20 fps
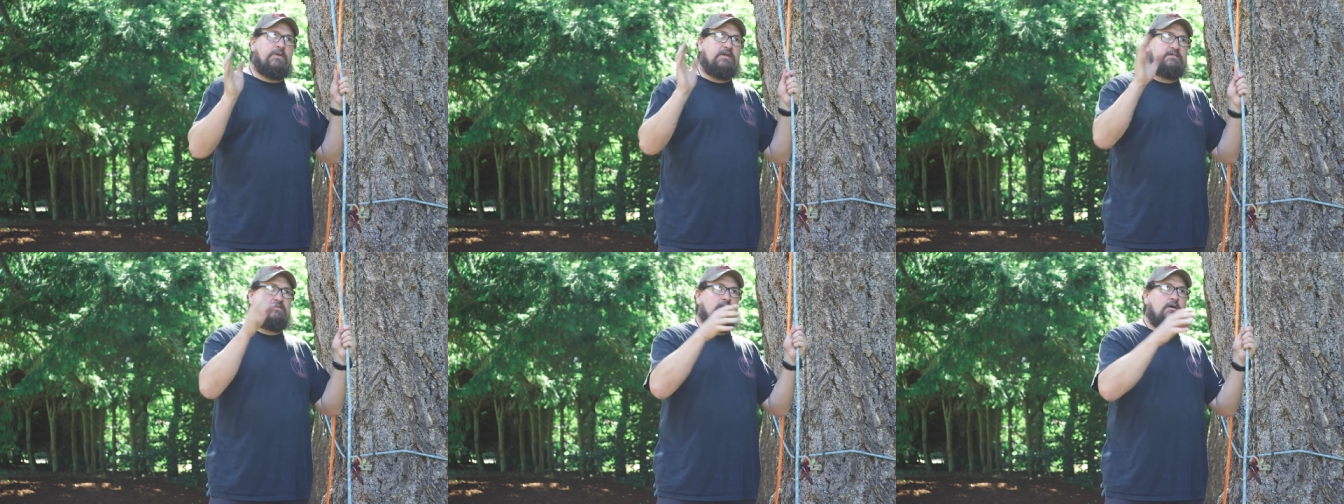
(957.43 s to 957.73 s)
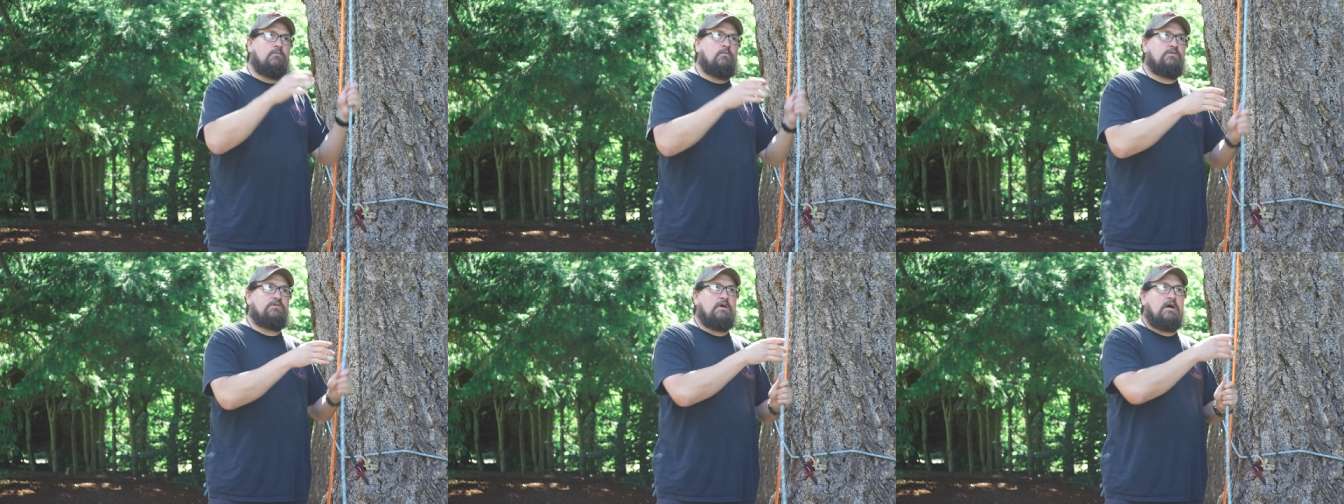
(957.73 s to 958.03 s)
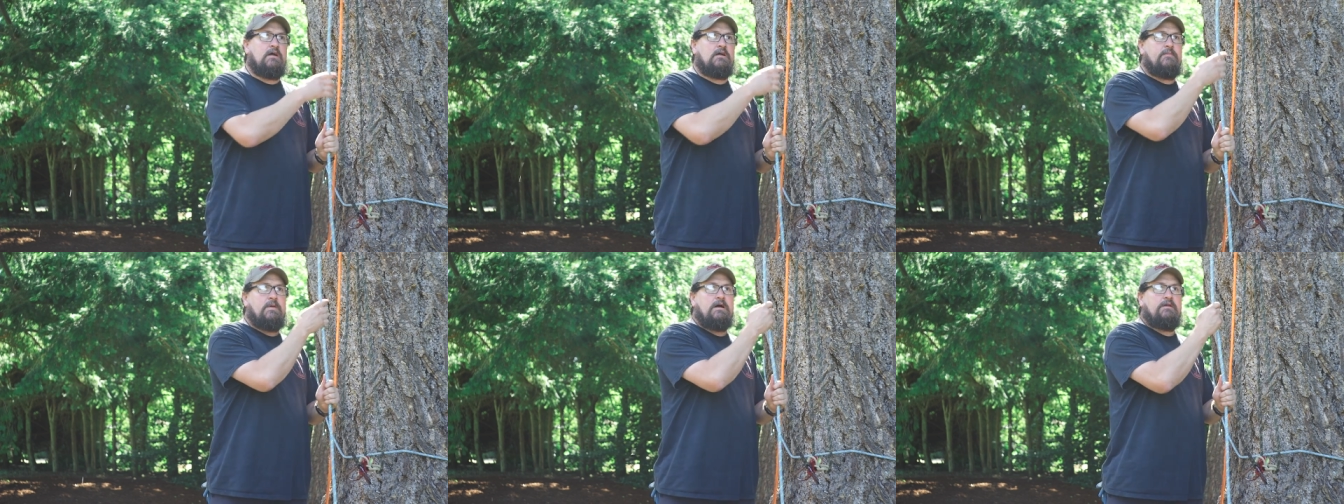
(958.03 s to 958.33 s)
That's something we'll
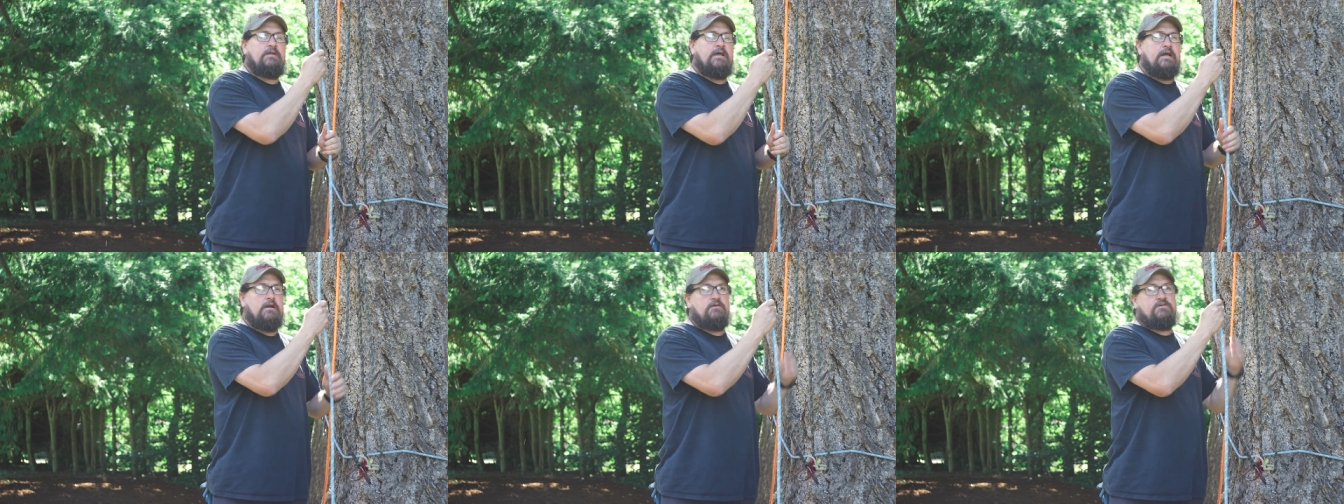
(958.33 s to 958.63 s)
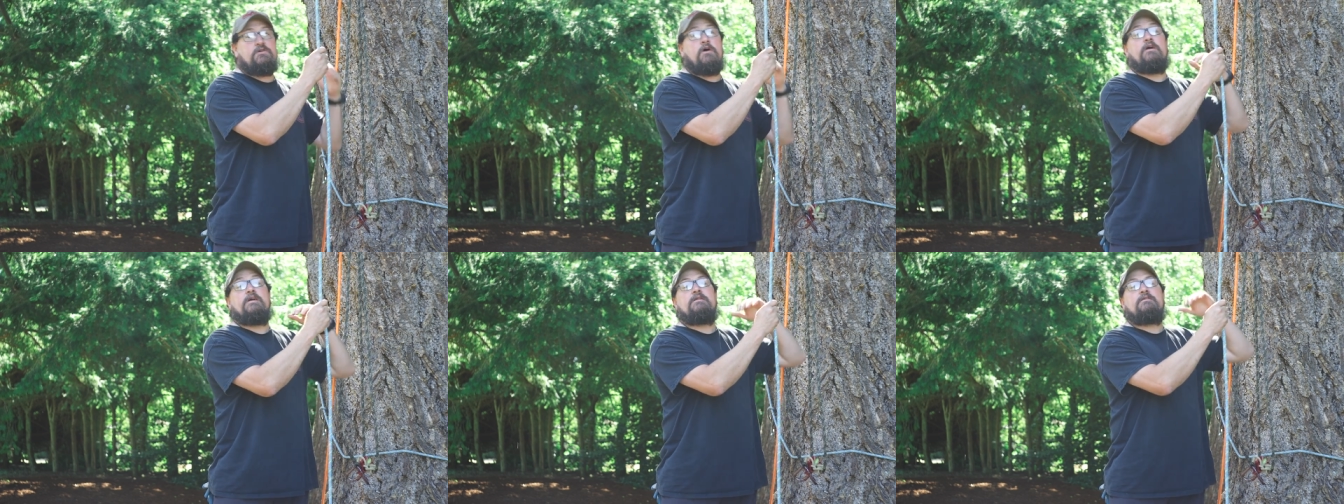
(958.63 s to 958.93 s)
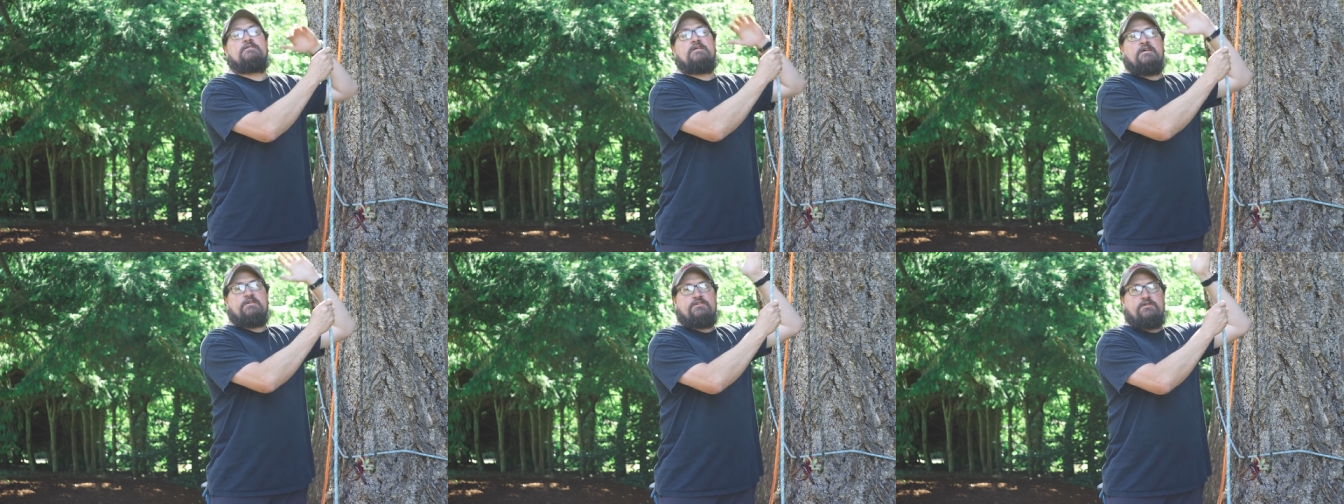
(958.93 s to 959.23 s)
talk about later. Sorry,
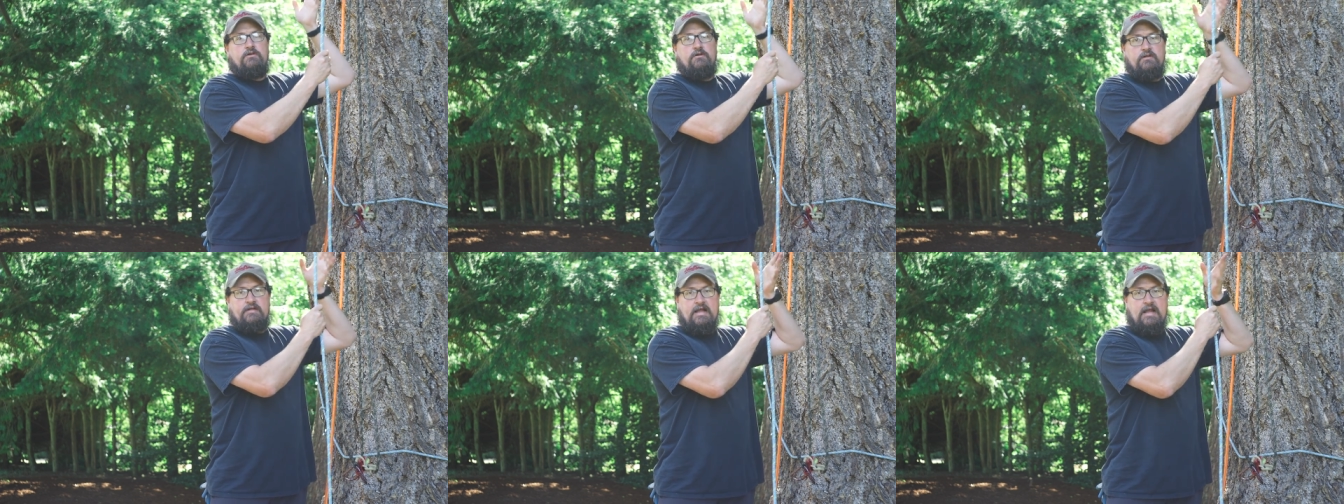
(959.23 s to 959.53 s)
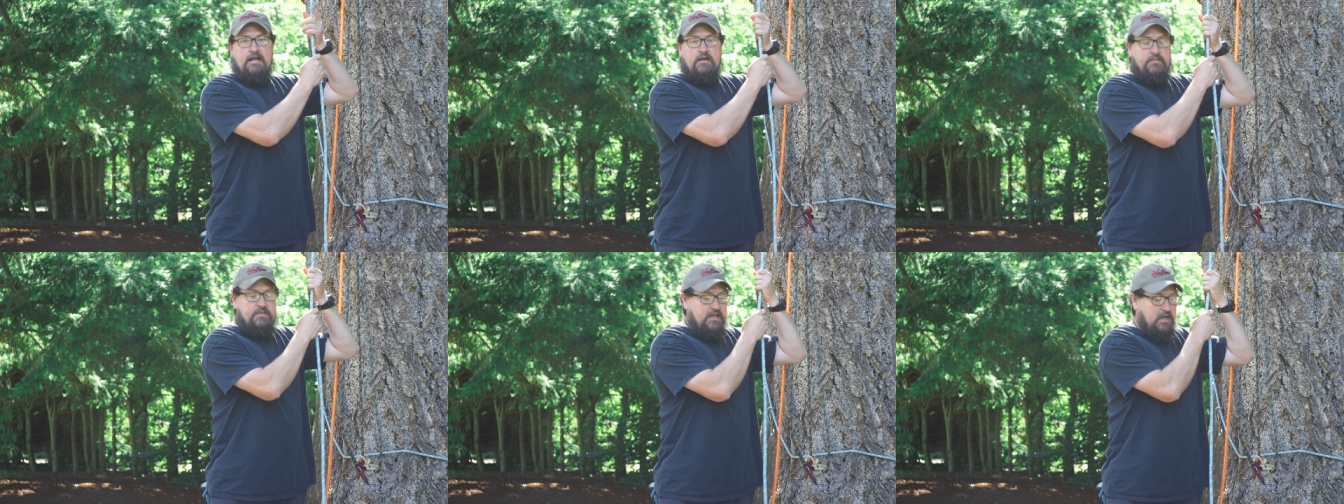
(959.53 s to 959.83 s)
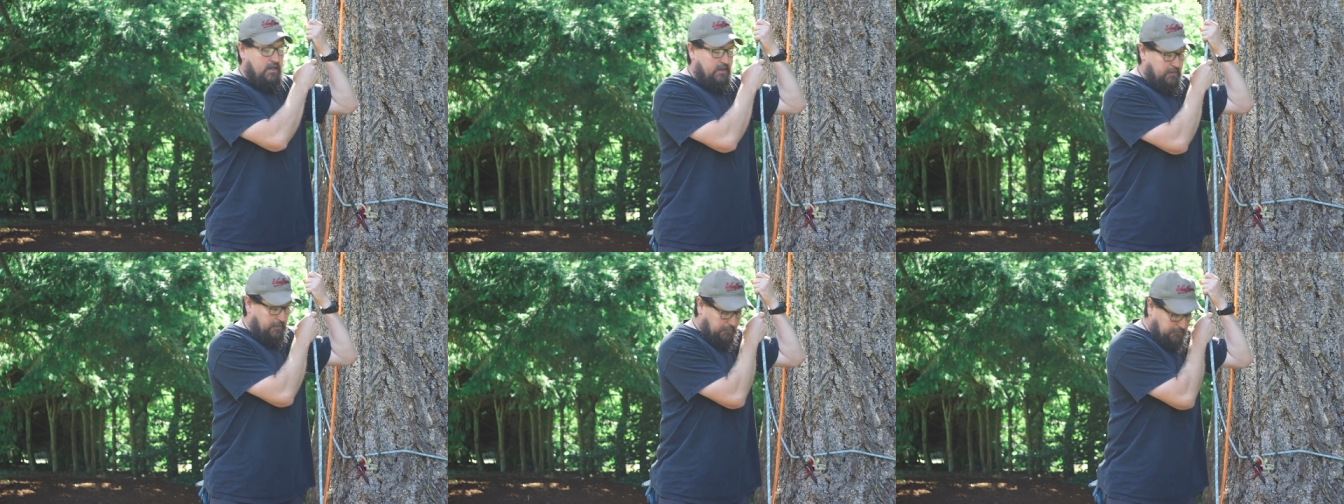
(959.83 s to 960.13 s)
test your
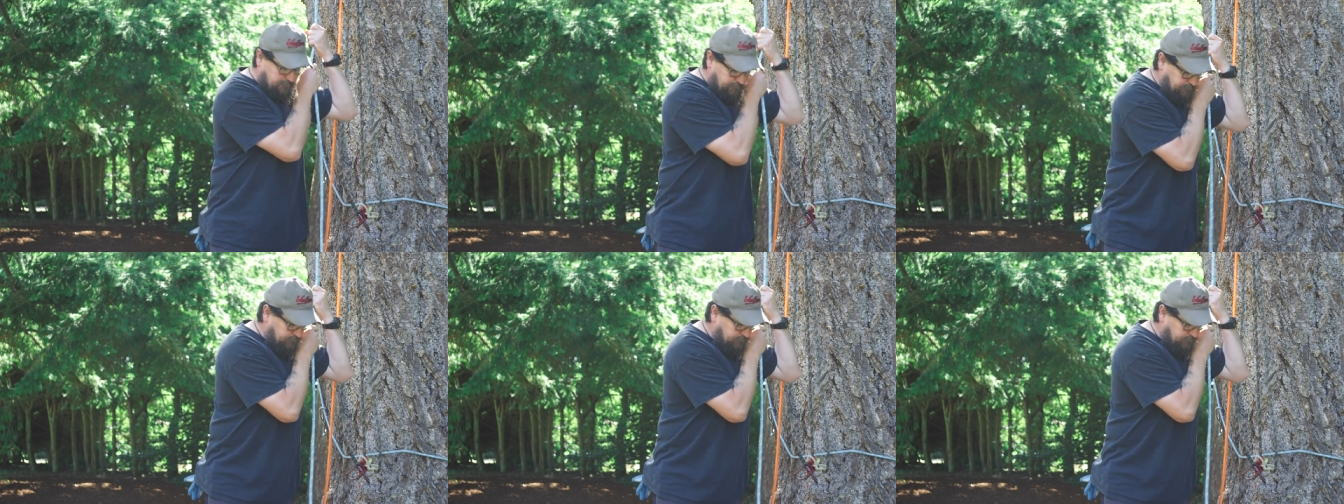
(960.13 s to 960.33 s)
canopy anchor.